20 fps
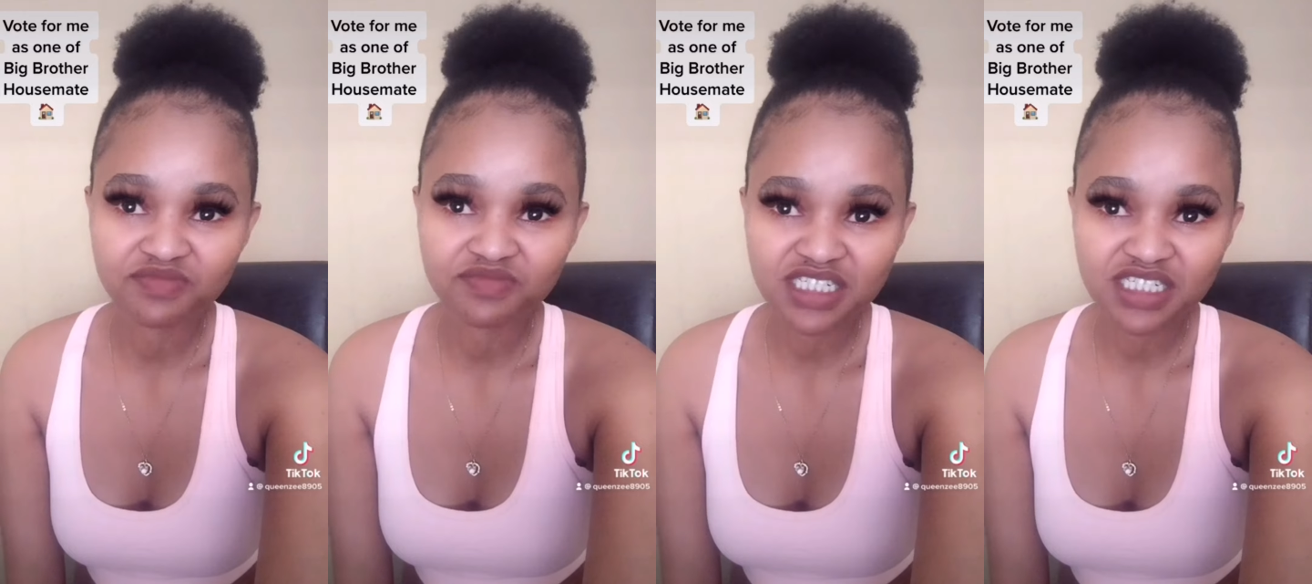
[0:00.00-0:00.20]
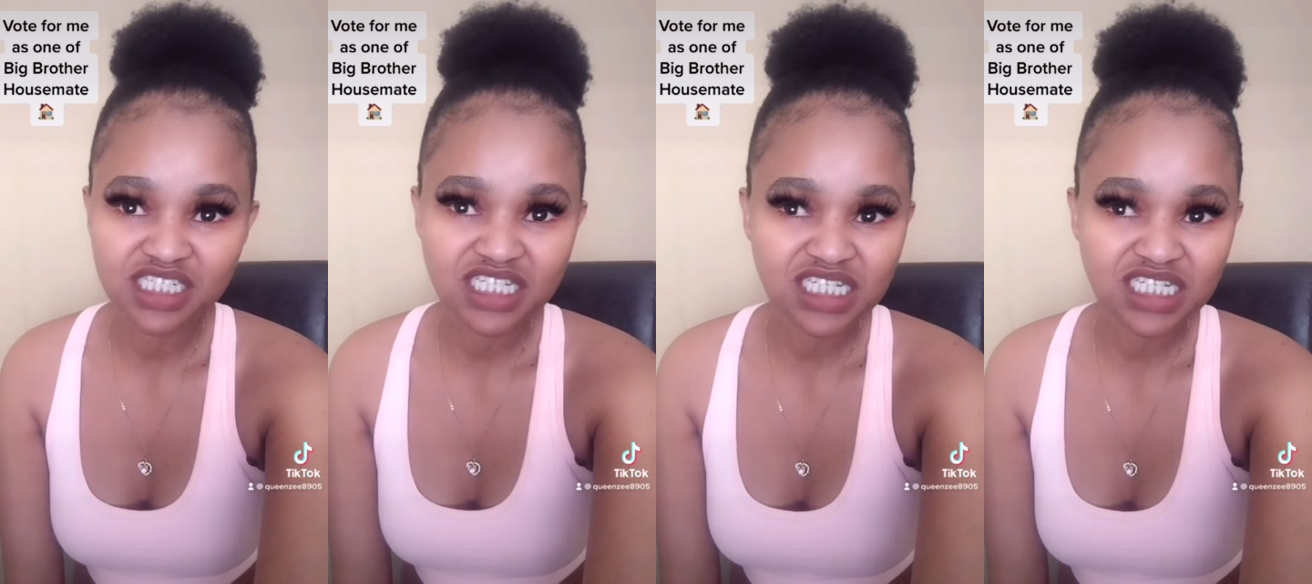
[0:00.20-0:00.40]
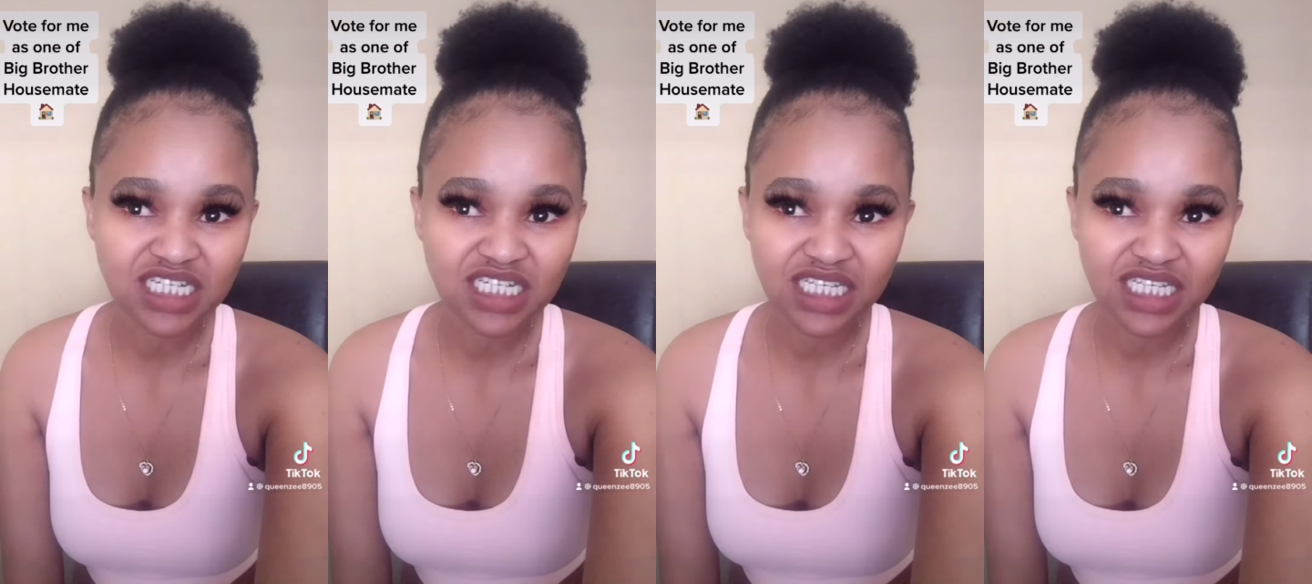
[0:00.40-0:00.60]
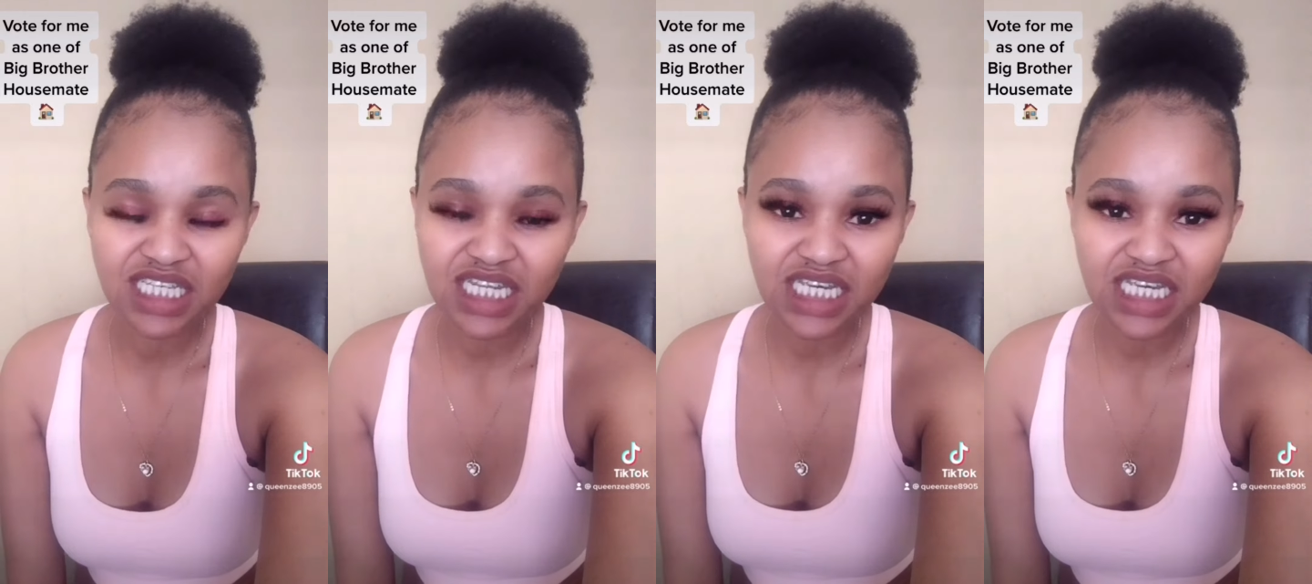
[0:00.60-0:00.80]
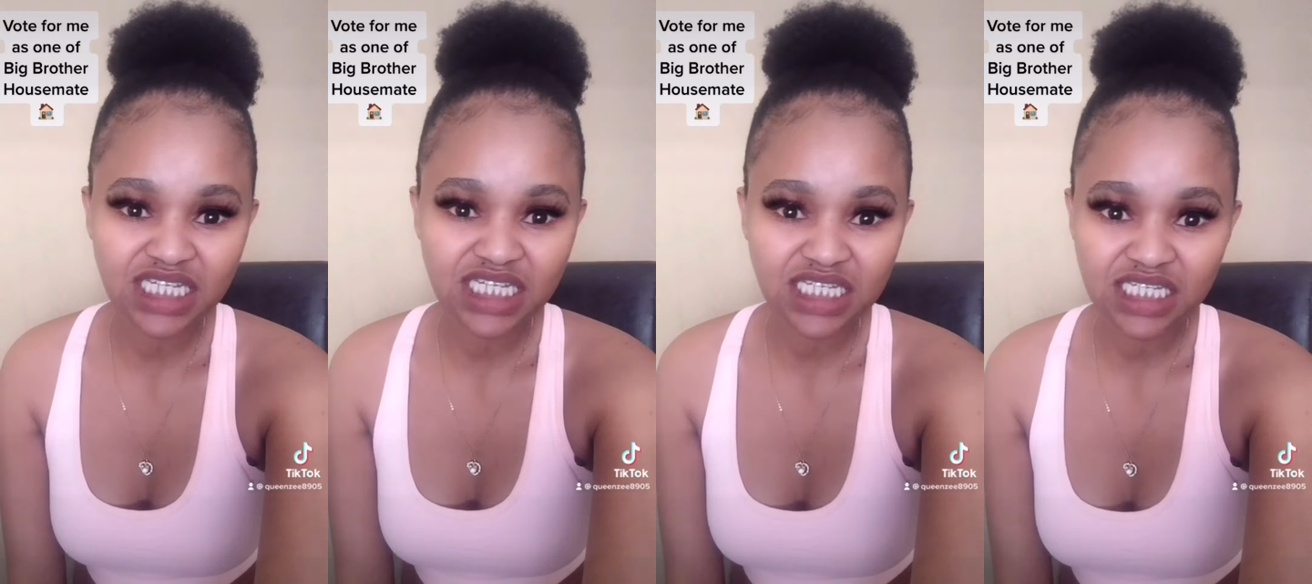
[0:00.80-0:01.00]
media
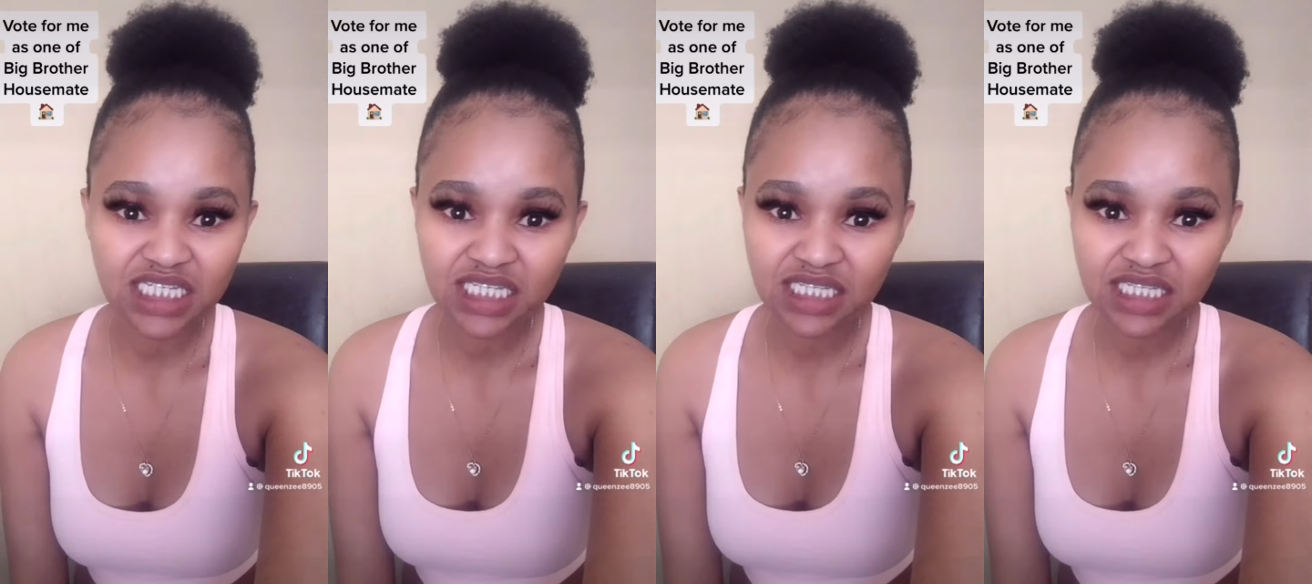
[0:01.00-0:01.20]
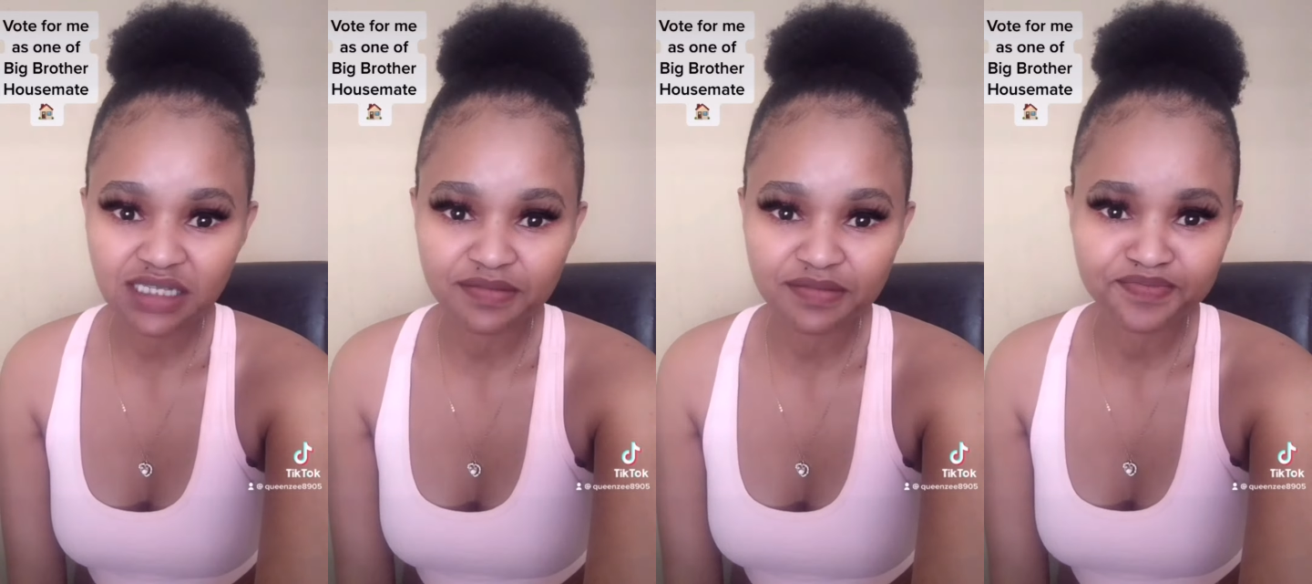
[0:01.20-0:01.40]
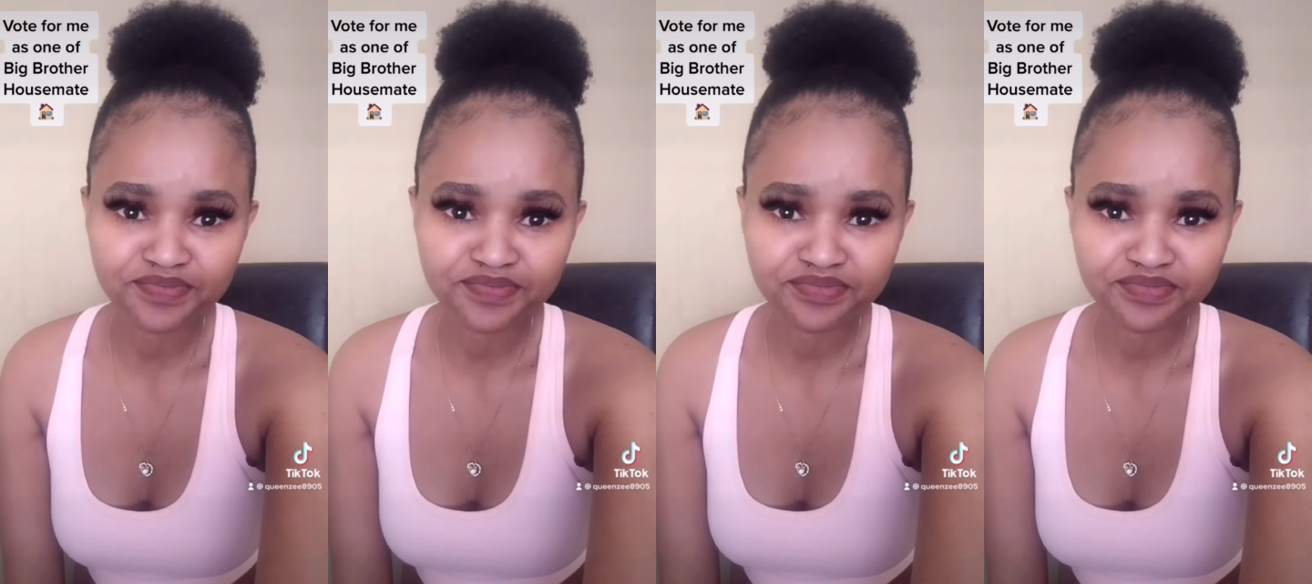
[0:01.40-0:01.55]
status